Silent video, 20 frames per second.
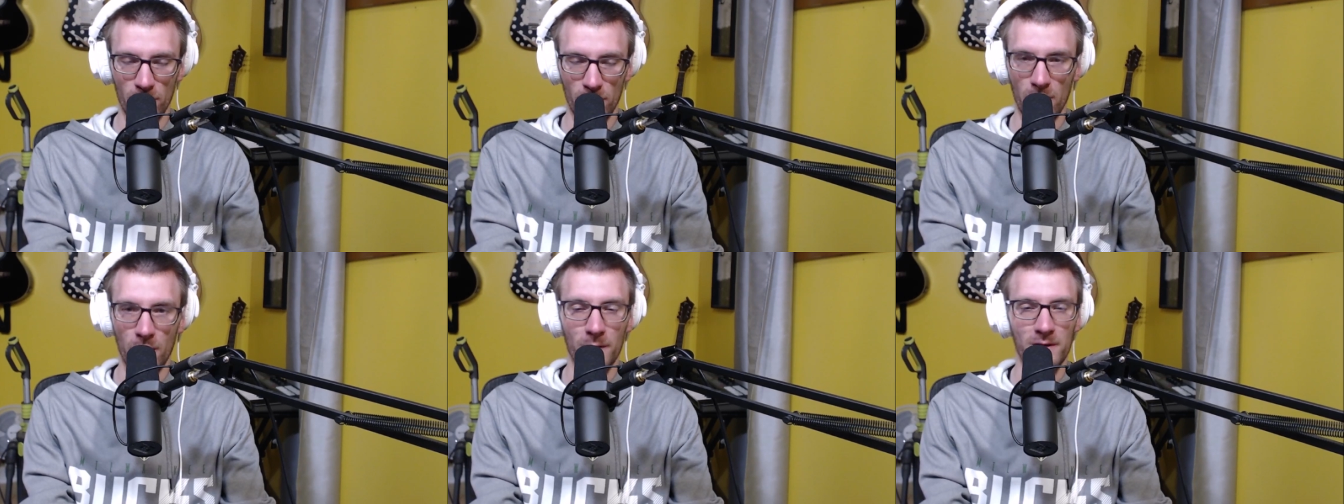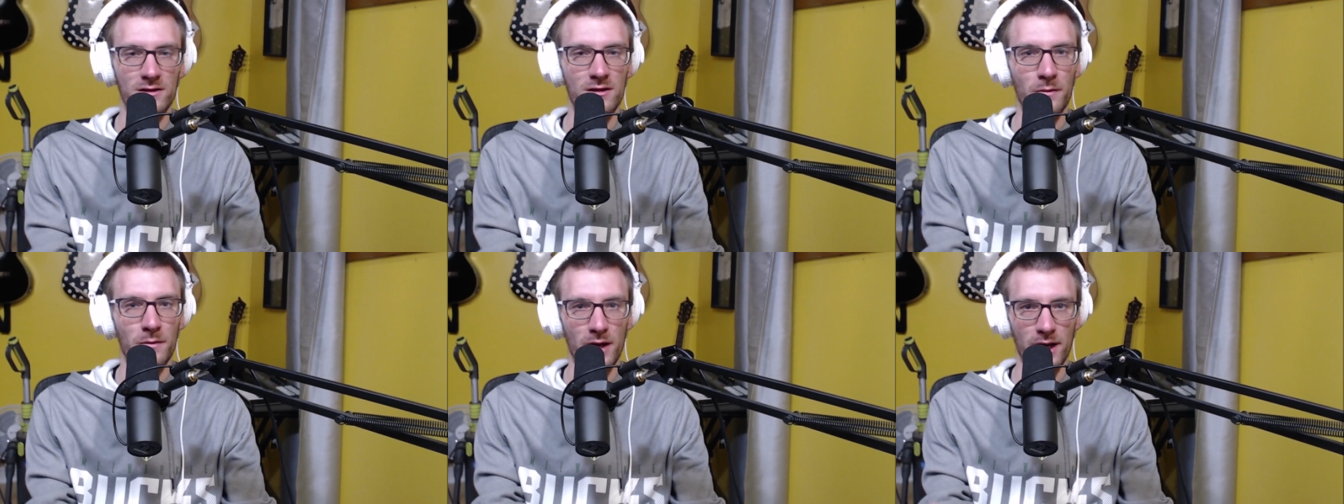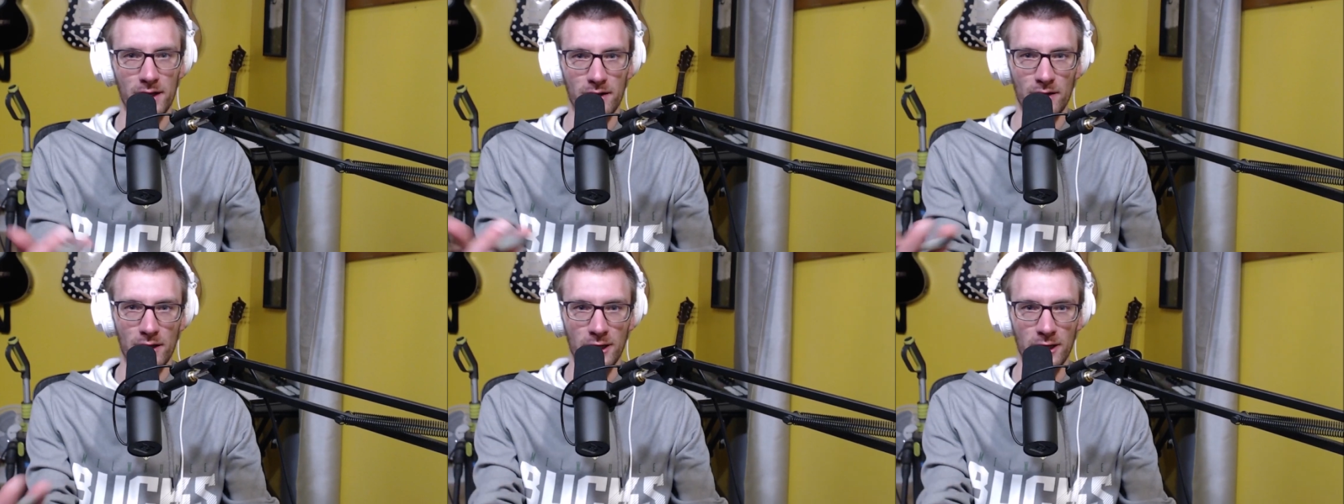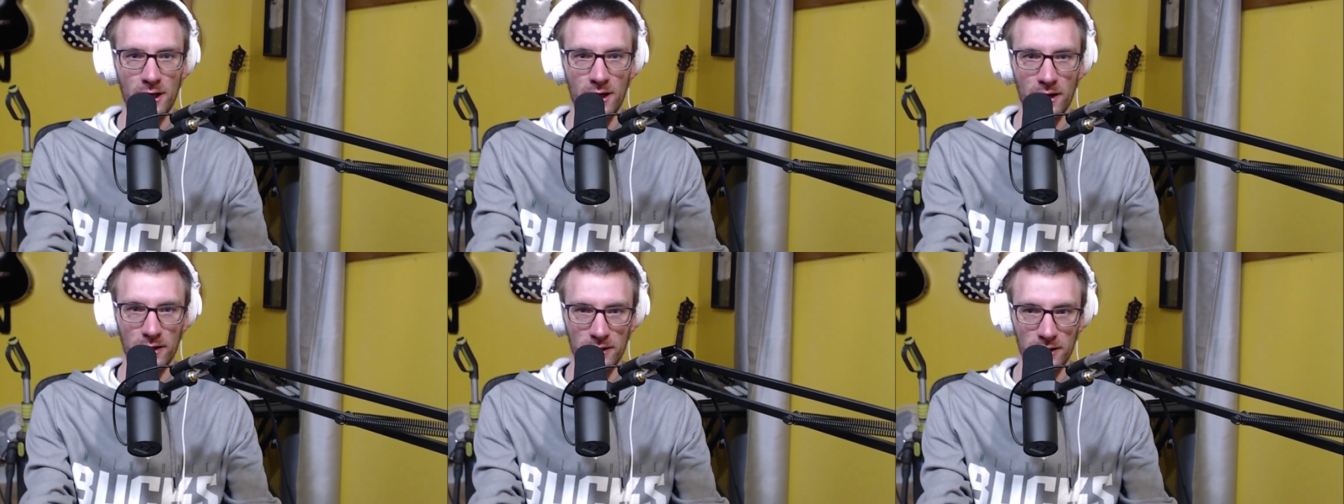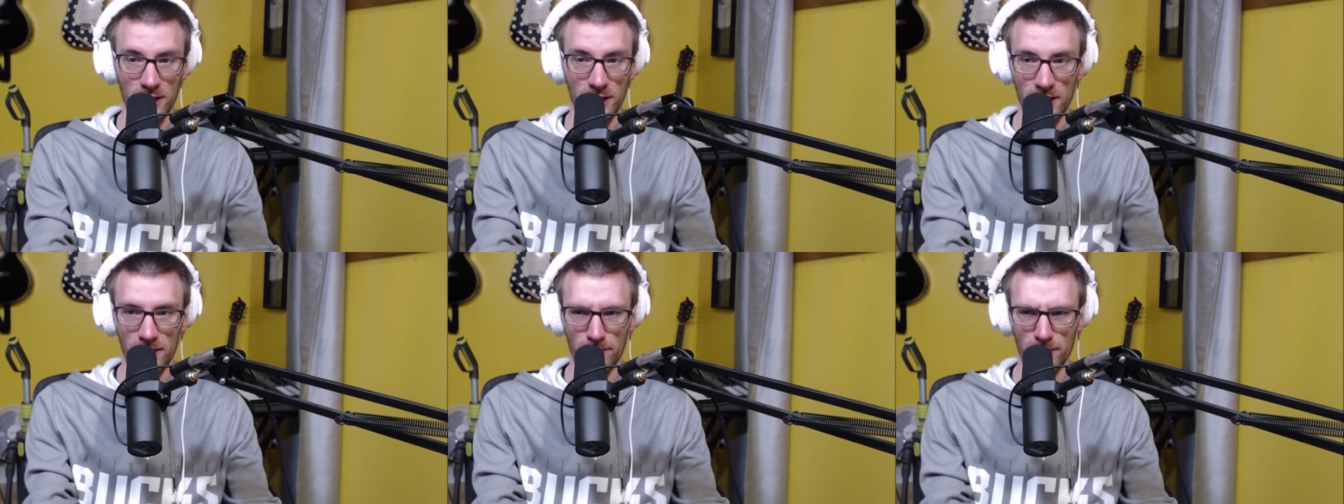You know, they're always debating
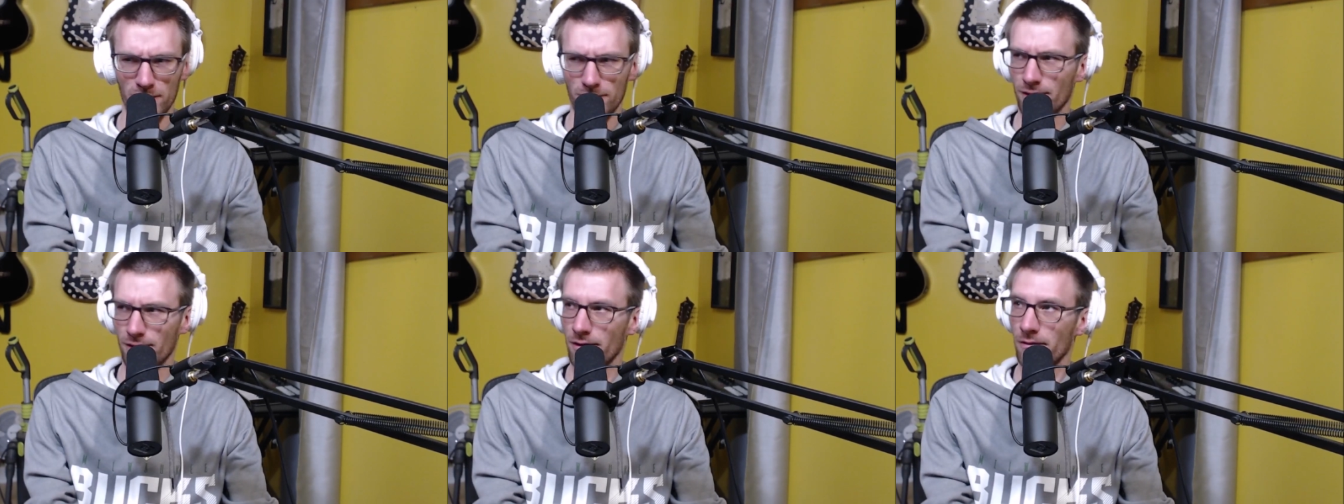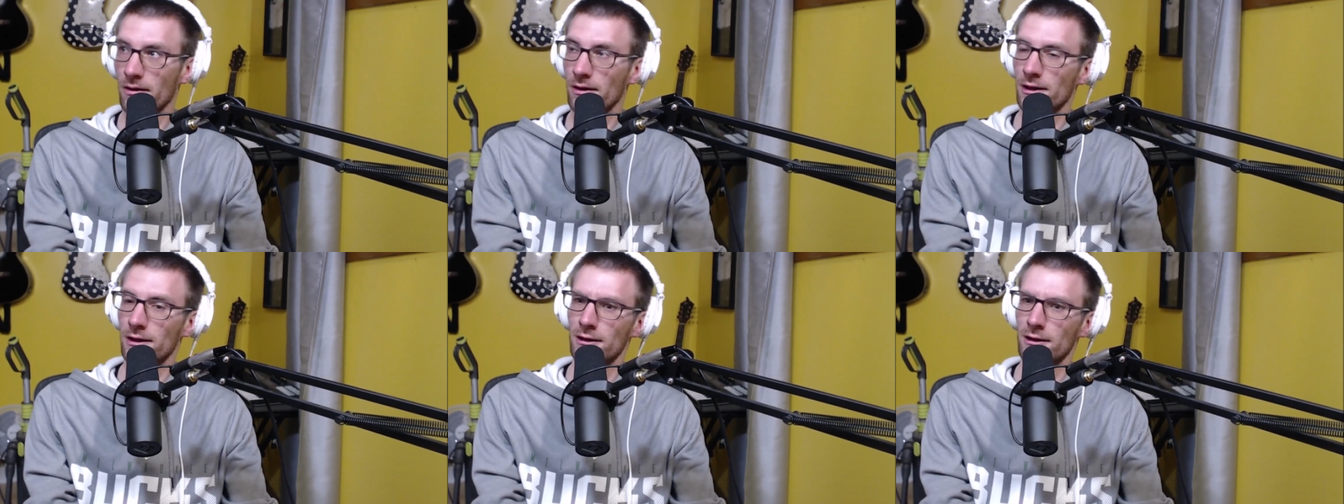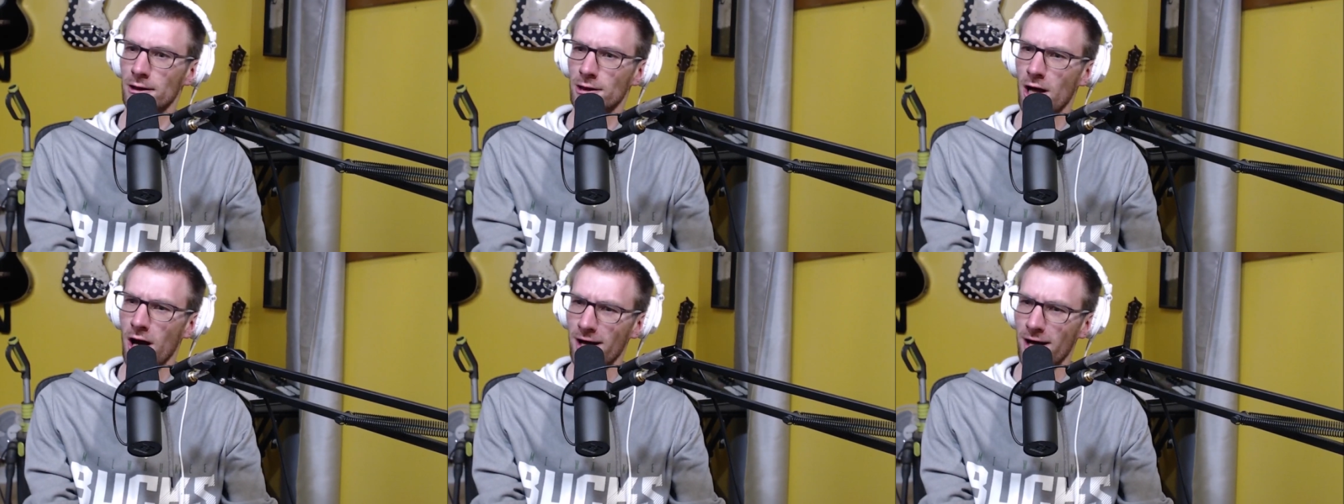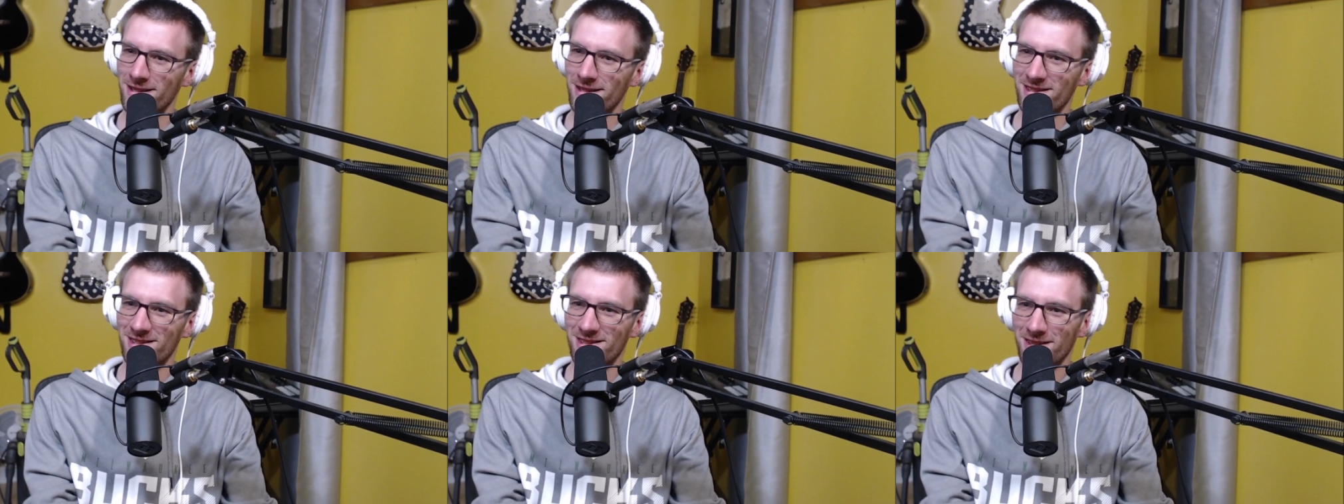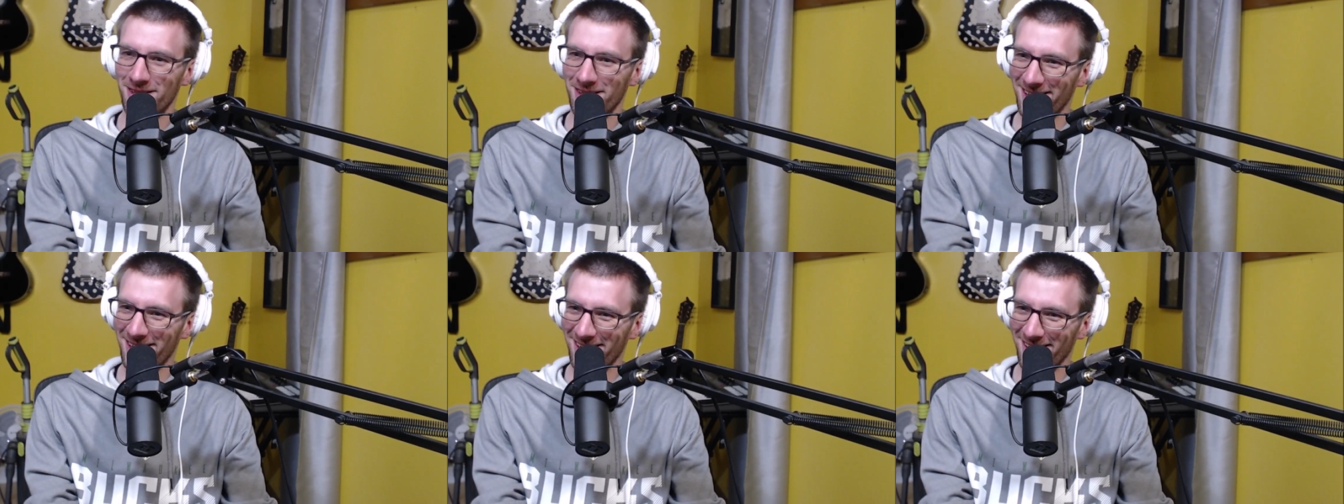the
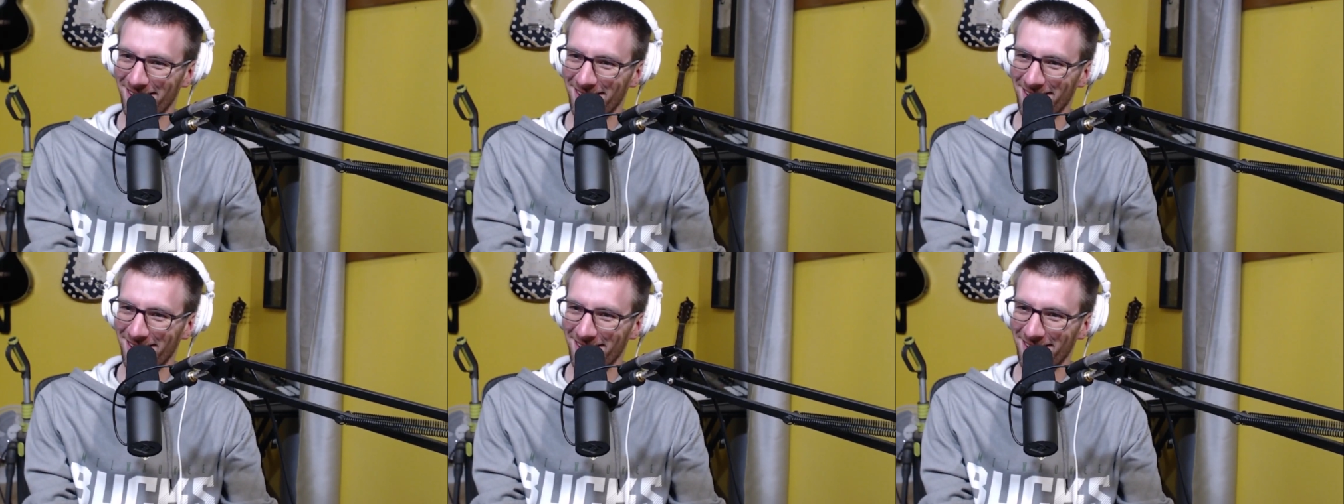Giannis.